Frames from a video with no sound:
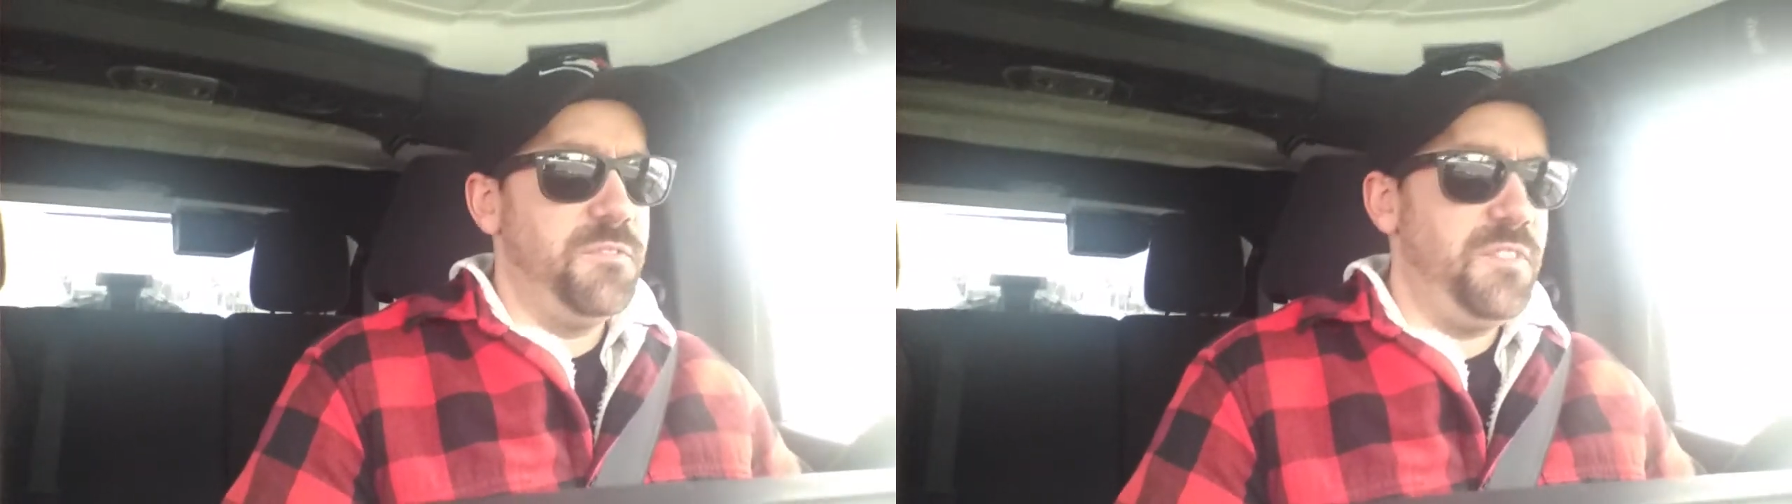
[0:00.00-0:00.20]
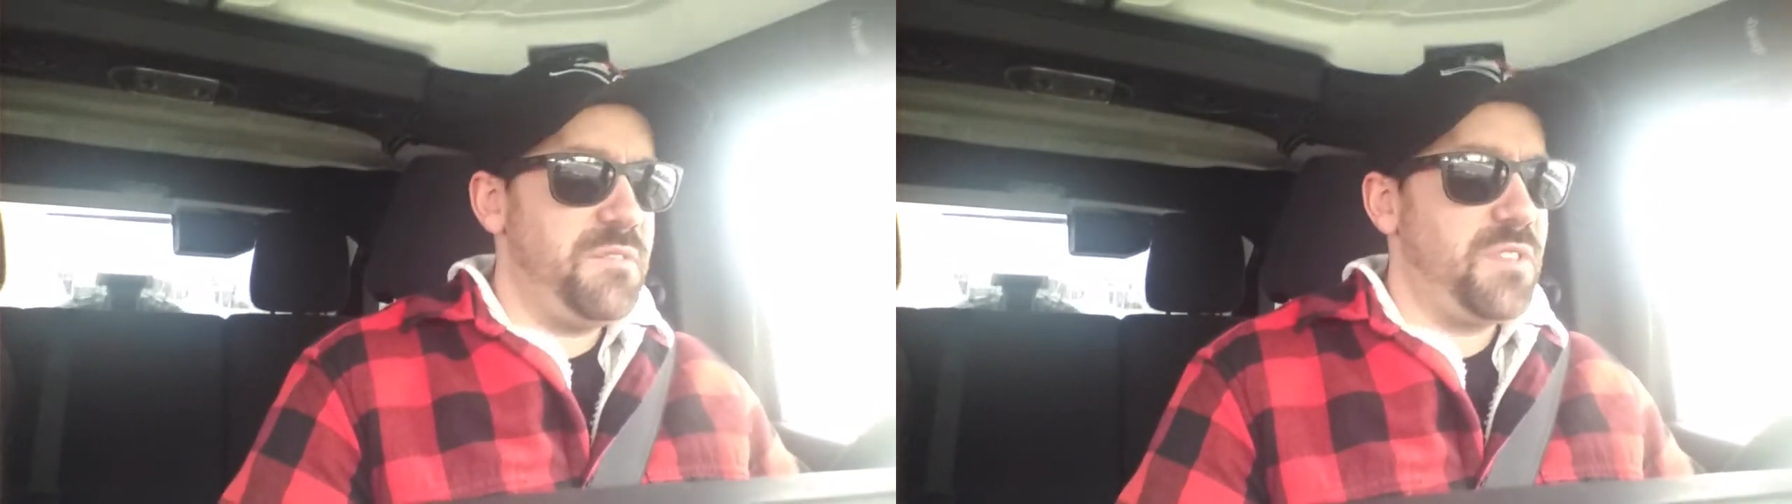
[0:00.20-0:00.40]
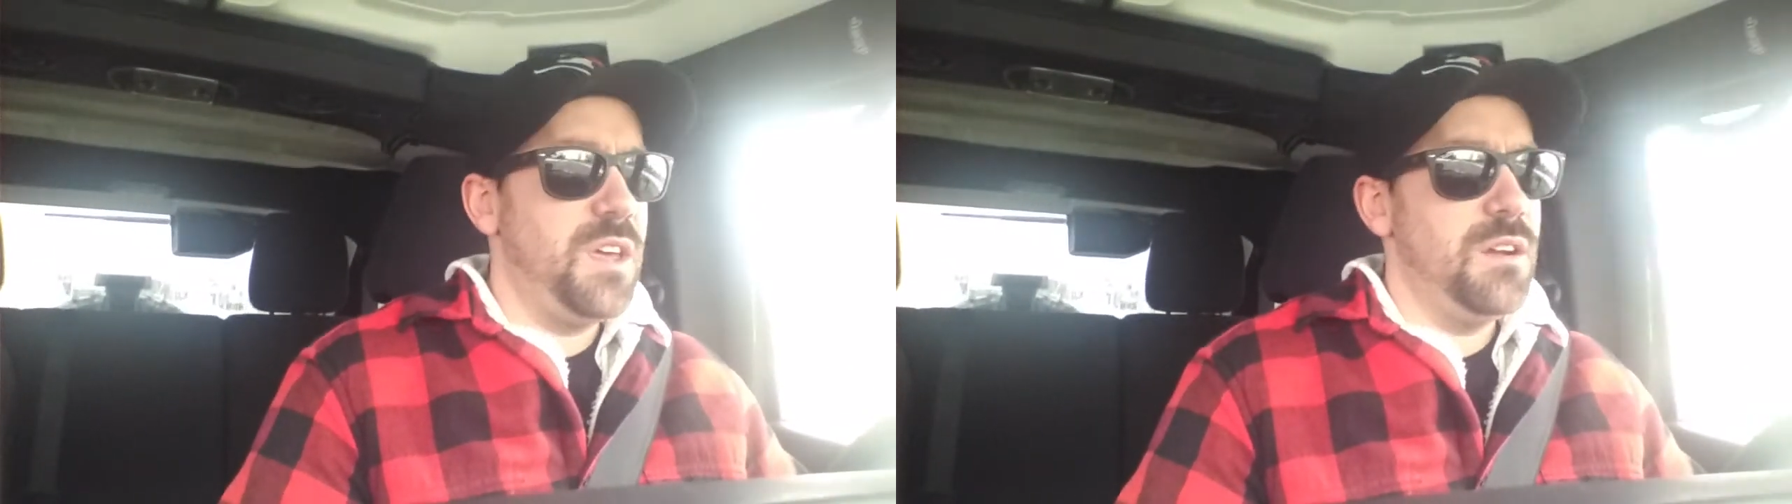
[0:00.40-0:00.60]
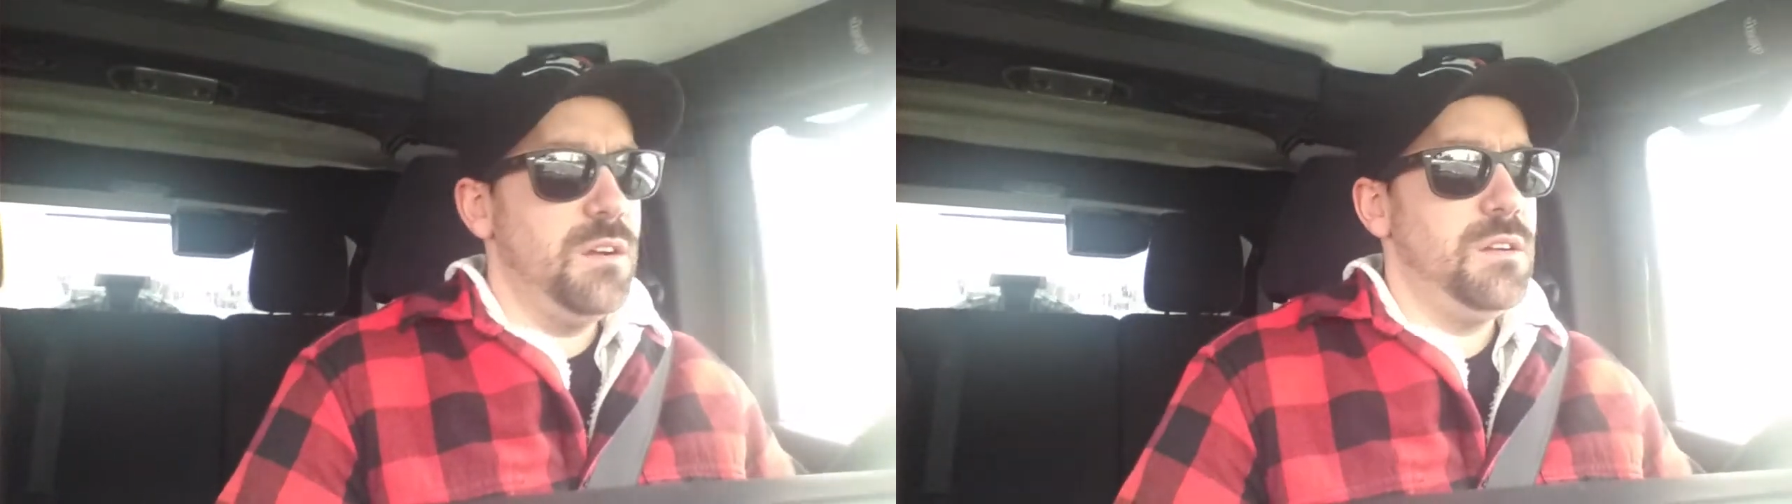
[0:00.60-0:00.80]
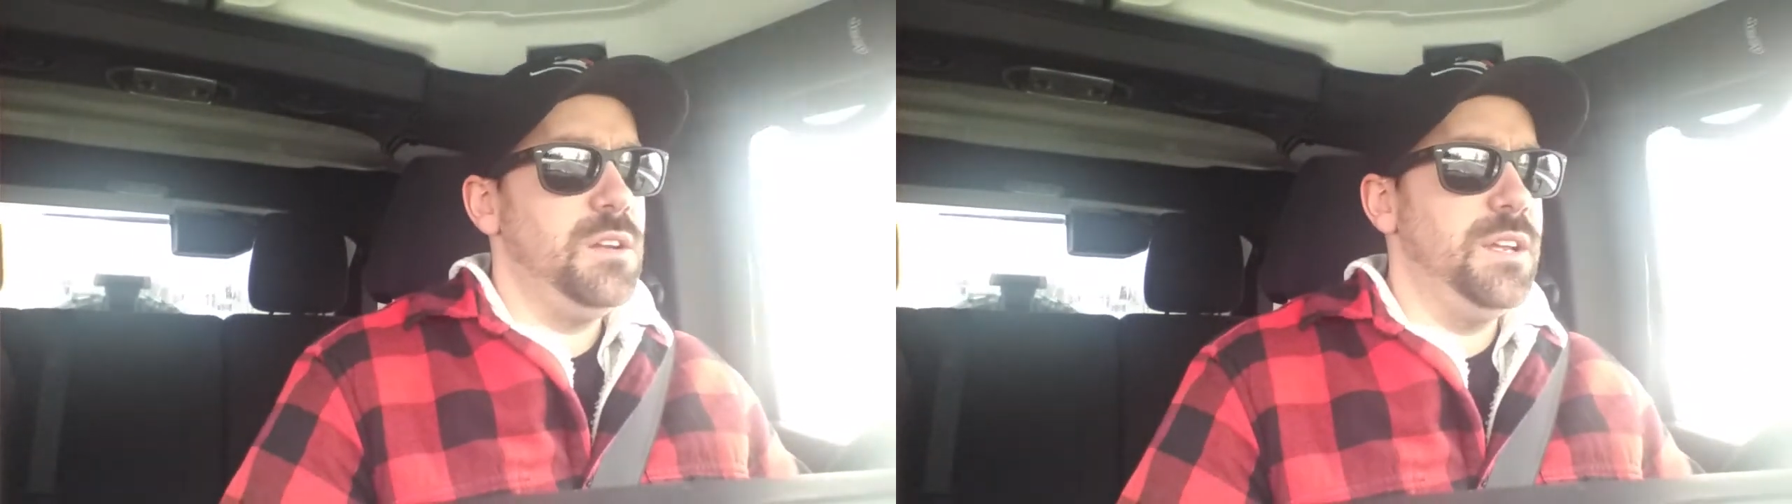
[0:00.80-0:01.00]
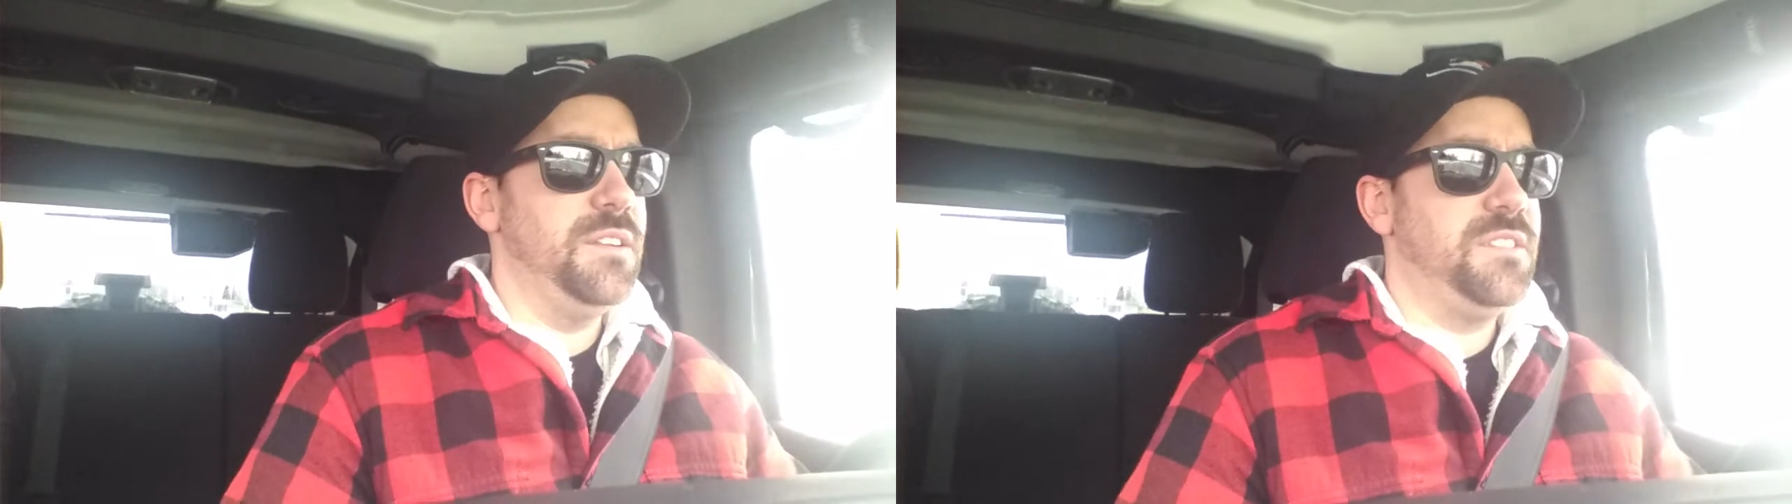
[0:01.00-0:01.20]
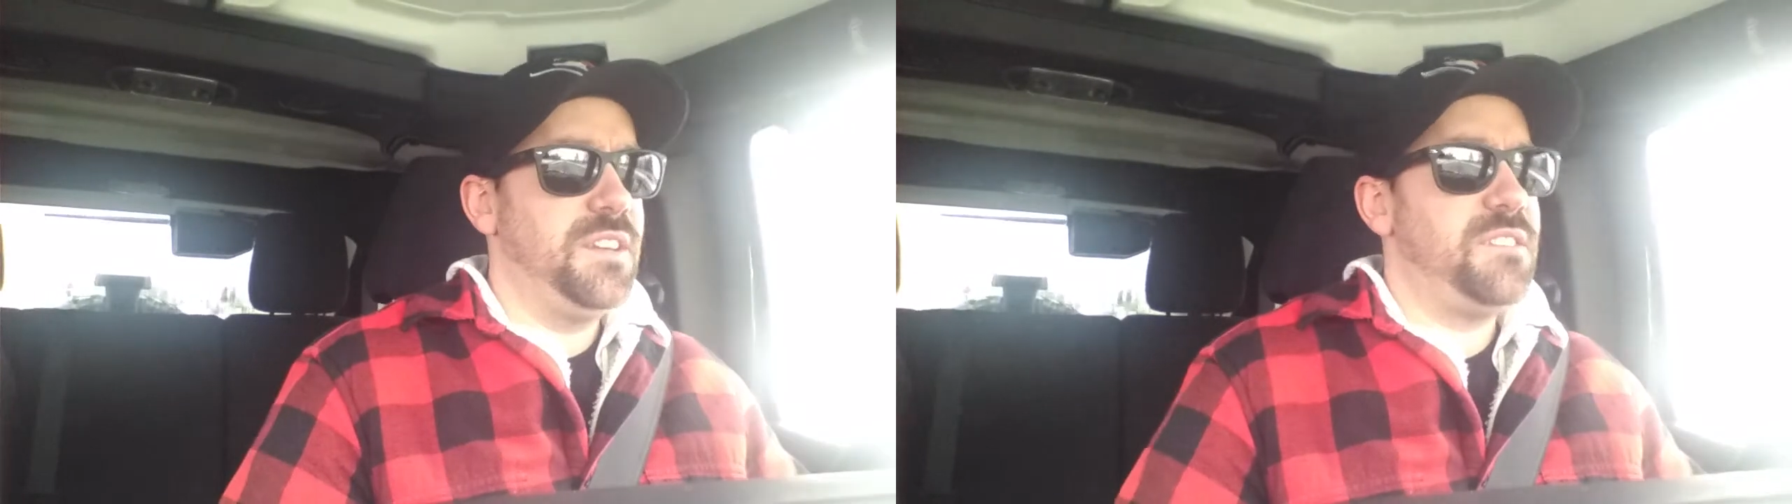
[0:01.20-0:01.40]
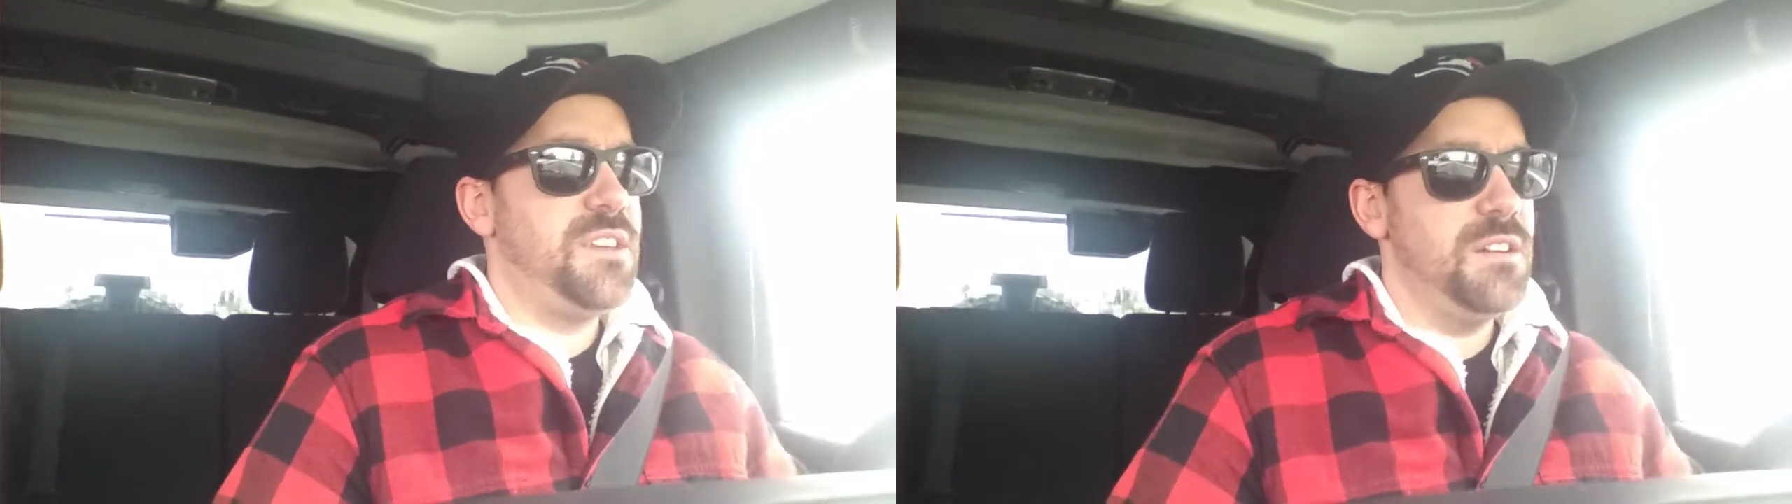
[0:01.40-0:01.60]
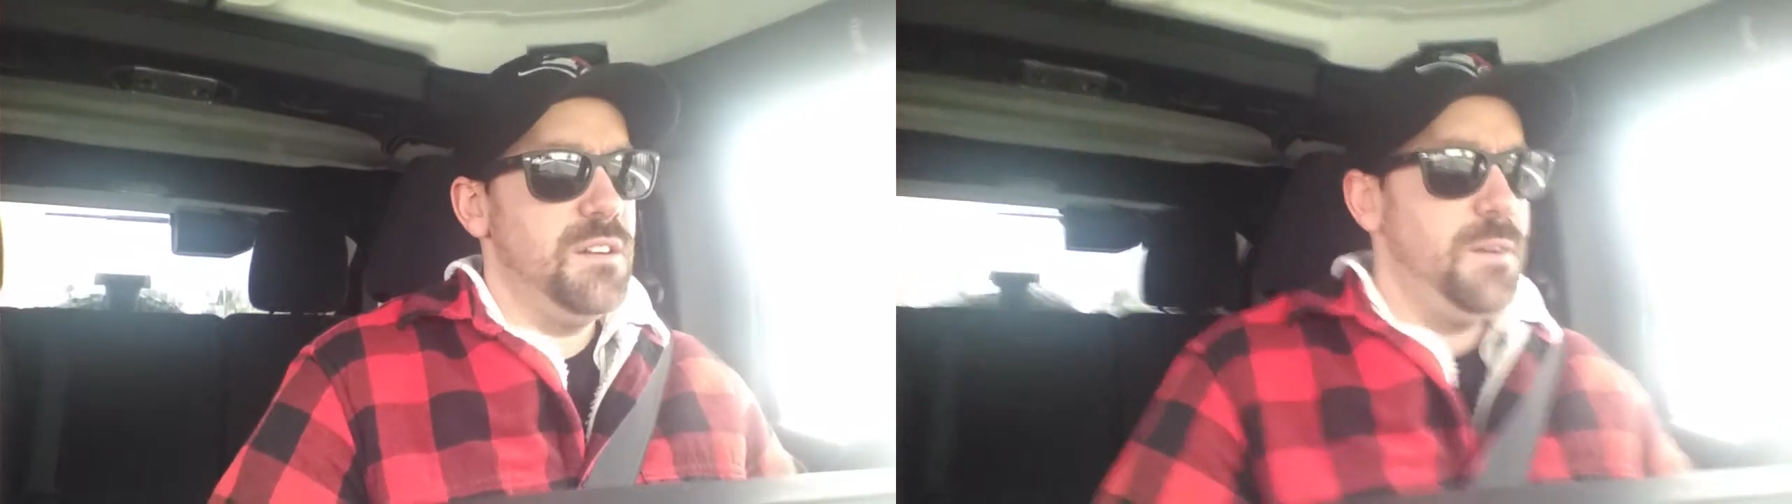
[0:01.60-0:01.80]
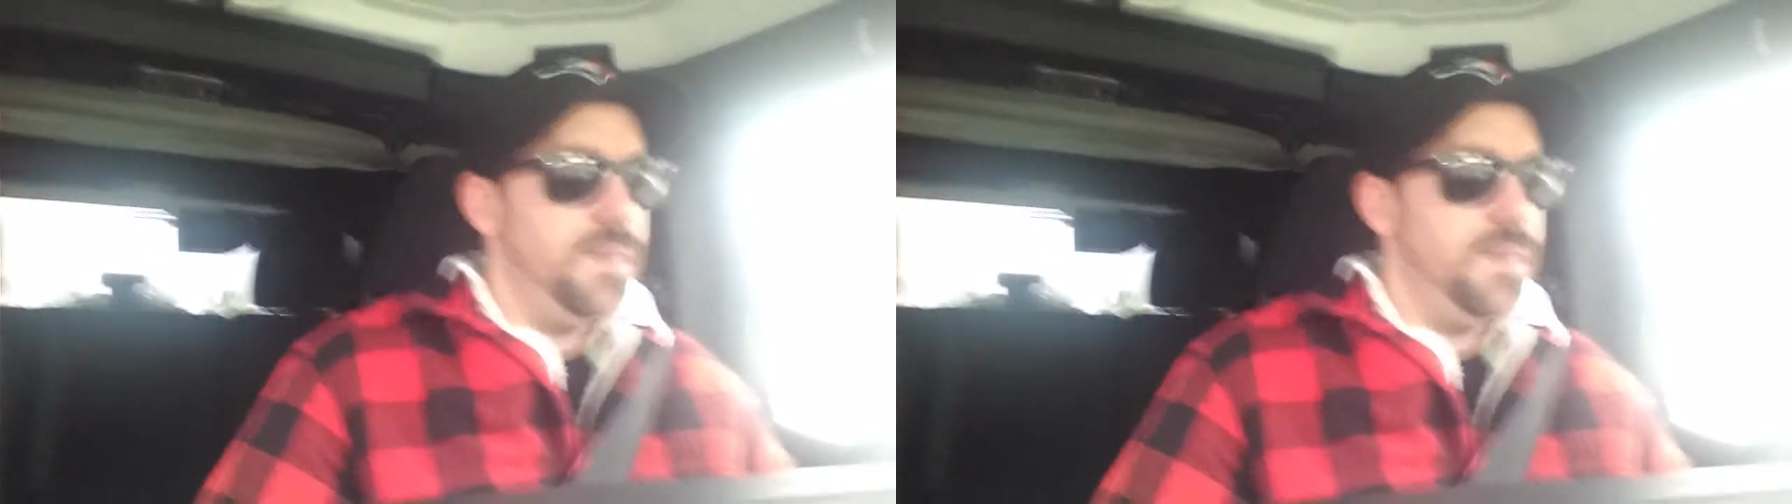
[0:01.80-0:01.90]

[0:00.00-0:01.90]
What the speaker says: 5th gear into 6th gear,